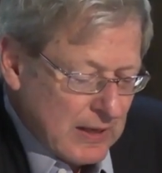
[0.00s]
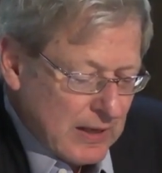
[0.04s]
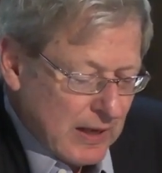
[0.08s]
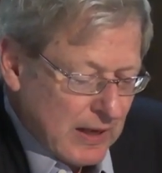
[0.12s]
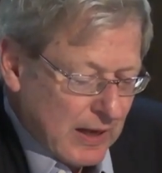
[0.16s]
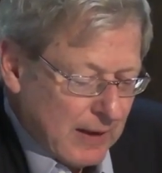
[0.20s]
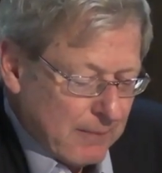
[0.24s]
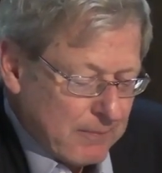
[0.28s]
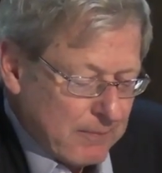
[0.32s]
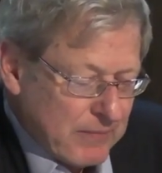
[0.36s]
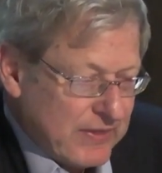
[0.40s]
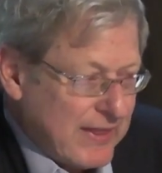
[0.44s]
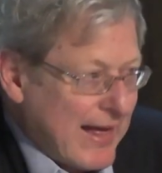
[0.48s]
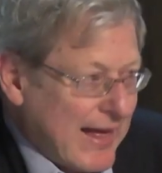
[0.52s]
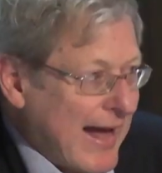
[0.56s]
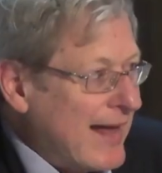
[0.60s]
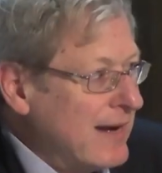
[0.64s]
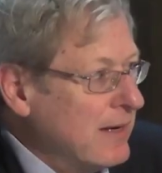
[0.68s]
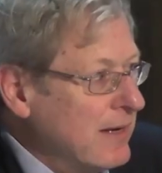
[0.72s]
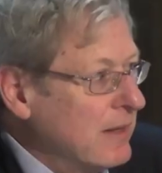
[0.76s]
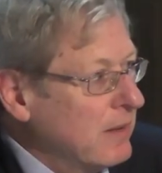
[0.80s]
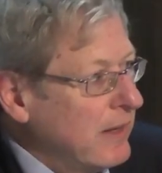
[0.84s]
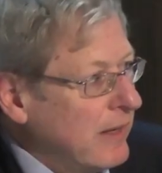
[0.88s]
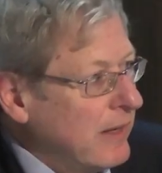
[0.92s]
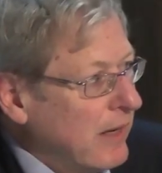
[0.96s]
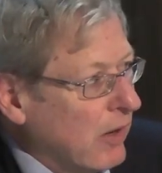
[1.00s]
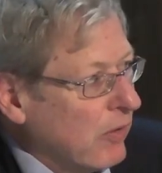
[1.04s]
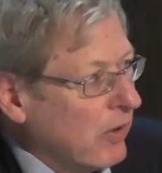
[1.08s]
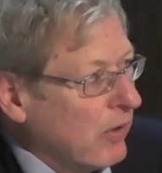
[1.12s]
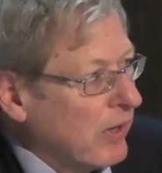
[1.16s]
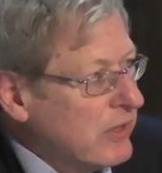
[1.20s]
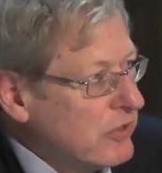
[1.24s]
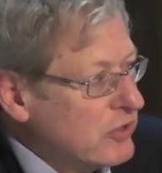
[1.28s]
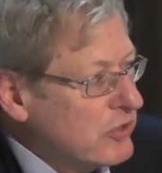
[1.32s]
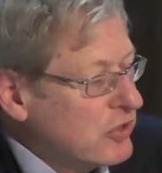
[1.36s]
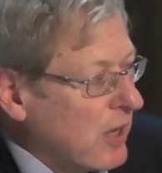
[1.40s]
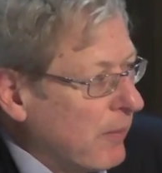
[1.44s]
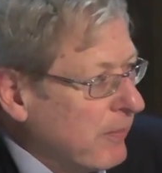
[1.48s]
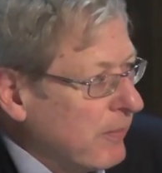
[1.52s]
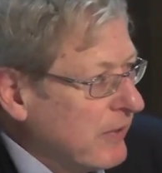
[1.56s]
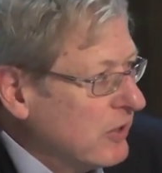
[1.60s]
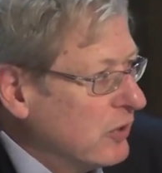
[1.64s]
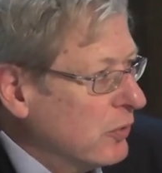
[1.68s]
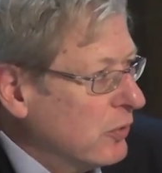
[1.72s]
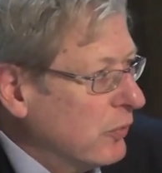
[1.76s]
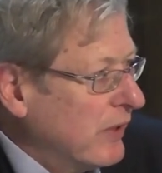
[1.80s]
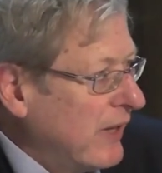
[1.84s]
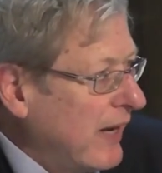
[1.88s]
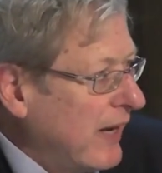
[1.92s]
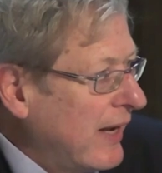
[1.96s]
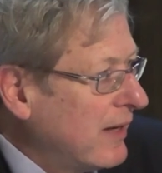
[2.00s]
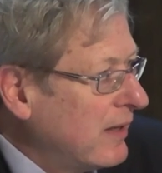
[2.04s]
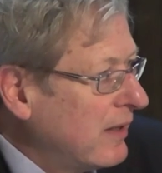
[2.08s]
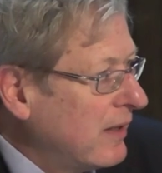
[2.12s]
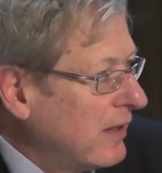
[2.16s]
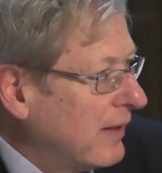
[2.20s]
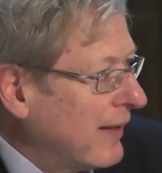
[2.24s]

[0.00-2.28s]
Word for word: Um, that era is coming to an end.